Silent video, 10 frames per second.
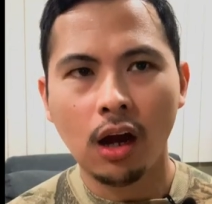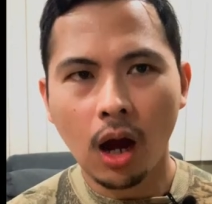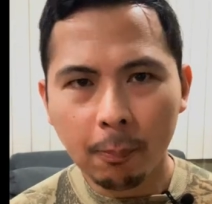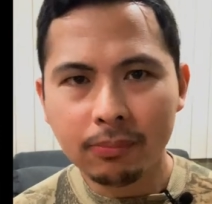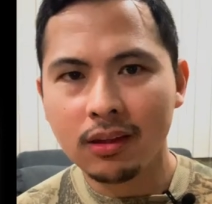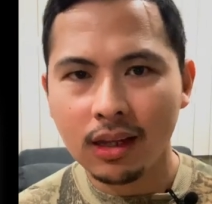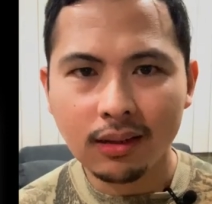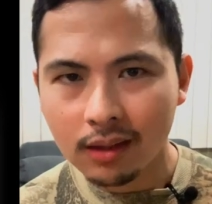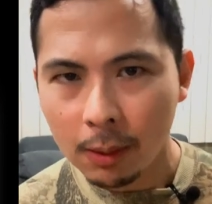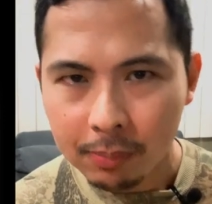
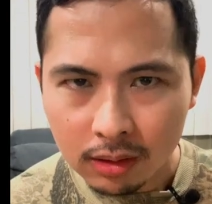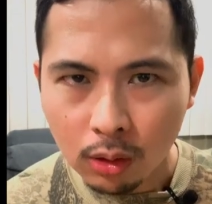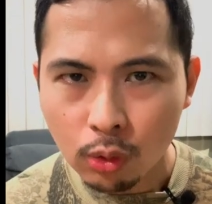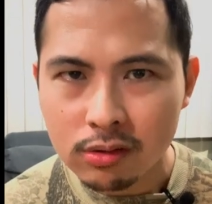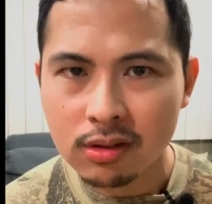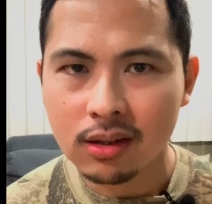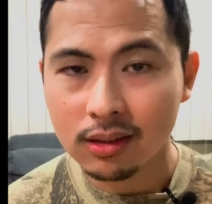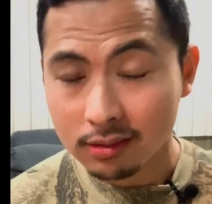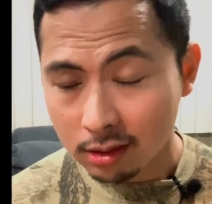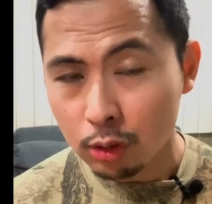uptick type of notes,
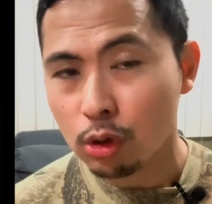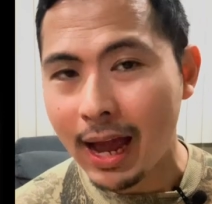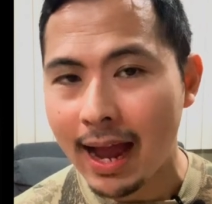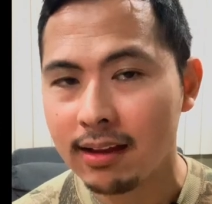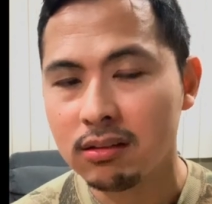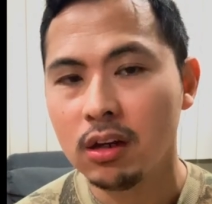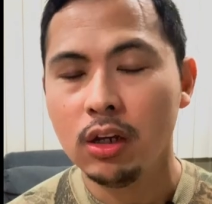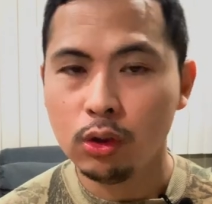such as